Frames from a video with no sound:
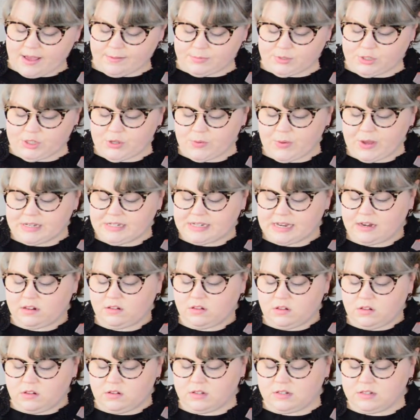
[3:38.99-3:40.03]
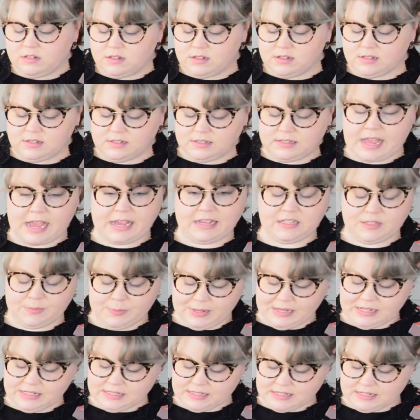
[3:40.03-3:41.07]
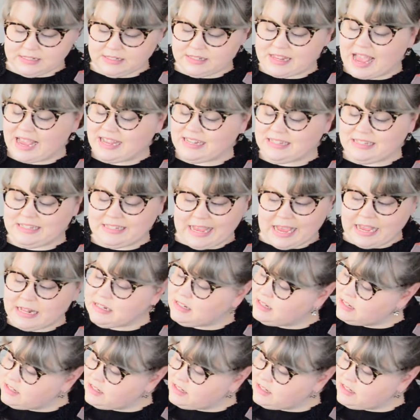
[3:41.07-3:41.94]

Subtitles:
2 identical size pieces. I sanded